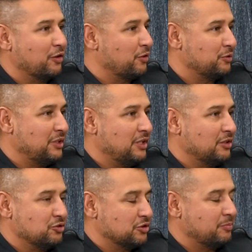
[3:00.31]
the
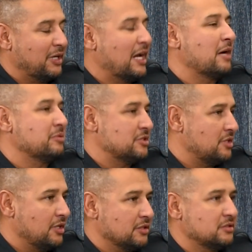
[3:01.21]
13th just by
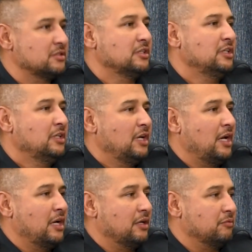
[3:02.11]
happenstance,
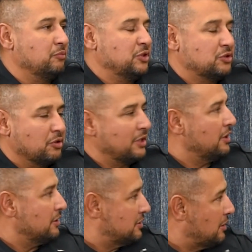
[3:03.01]
and we start
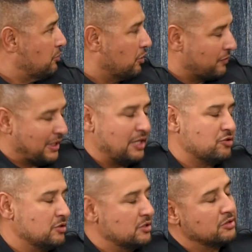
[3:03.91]
getting the same
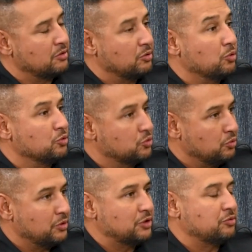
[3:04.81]
notifications as our local
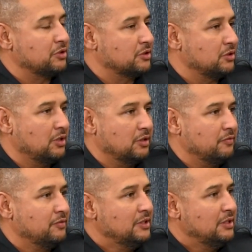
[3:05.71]
school districts
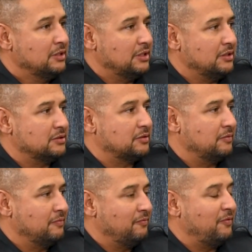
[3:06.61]
of these
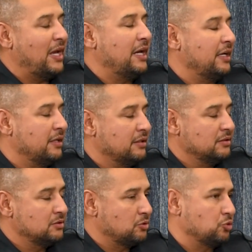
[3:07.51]
vague
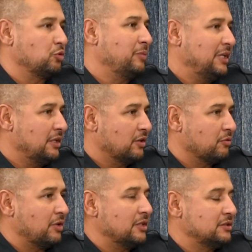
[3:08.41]
social media
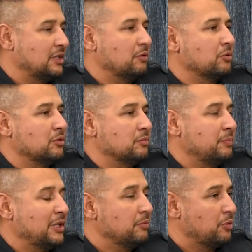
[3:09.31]
threats that were
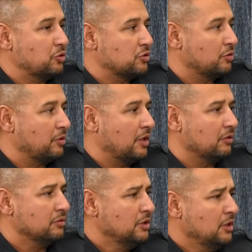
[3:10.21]
being posted
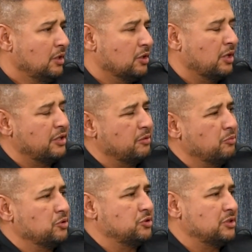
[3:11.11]
around. A lot of
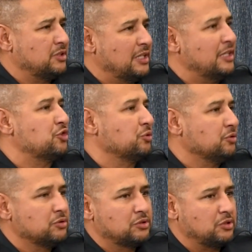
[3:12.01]
them were just
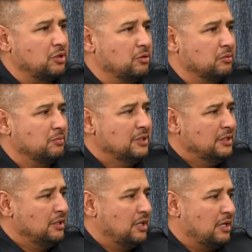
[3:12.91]
initials, so
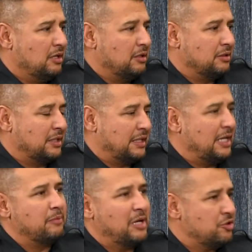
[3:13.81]
like
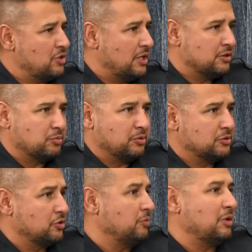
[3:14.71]
MHS, where
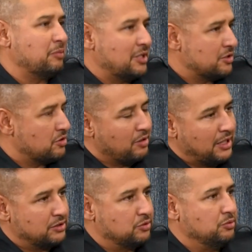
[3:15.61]
it could be Modesto
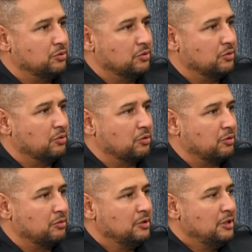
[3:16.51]
High School,
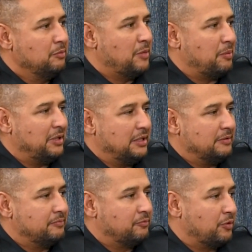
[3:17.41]
or
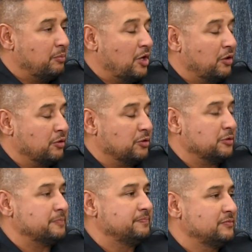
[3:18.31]
maybe from
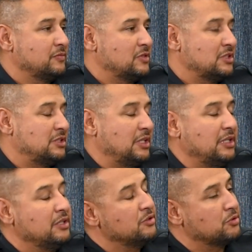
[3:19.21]
other
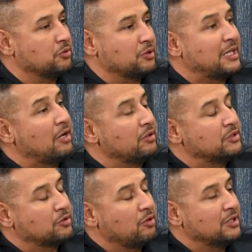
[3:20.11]
cities or
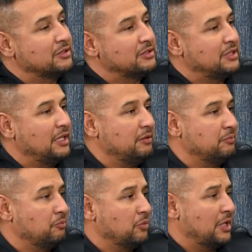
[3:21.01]
counties across the
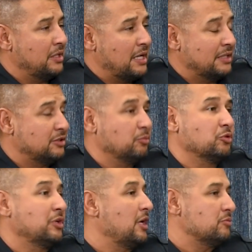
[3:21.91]
state that had
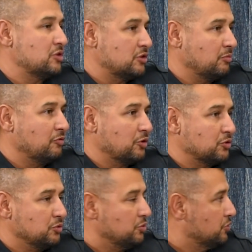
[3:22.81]
similar names to some of our
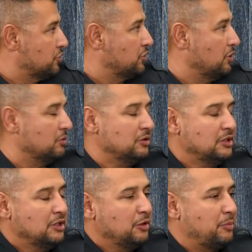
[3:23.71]
schools. So
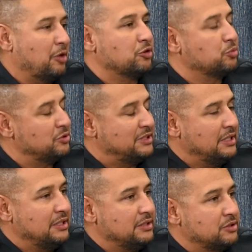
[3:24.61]
parents would
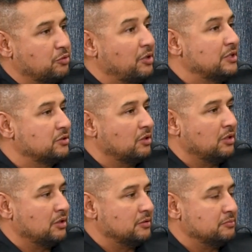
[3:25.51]
see these threats
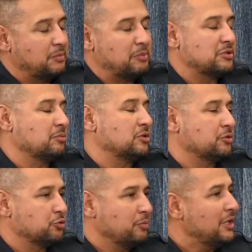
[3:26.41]
on maybe some of the
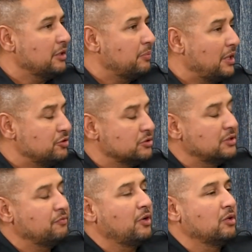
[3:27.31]
social media pages
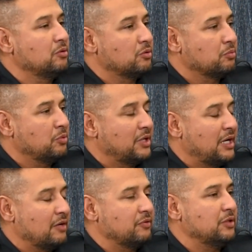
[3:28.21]
they follow or what
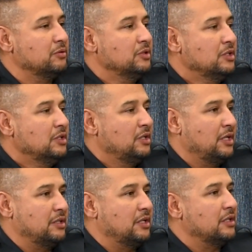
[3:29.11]
have you,
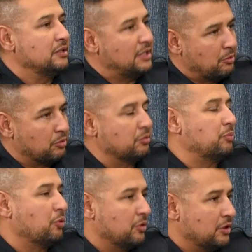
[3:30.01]
and then they were
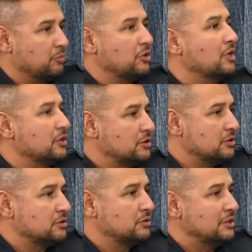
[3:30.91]
reporting them to us
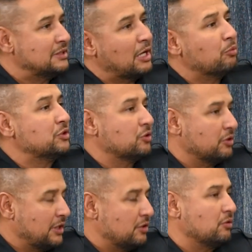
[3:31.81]
is how we
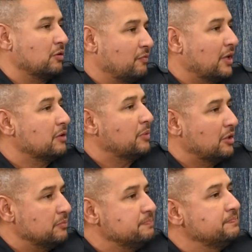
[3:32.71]
started getting notified
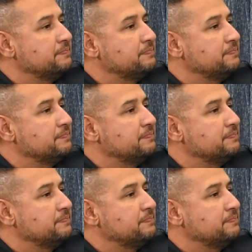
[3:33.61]
about them.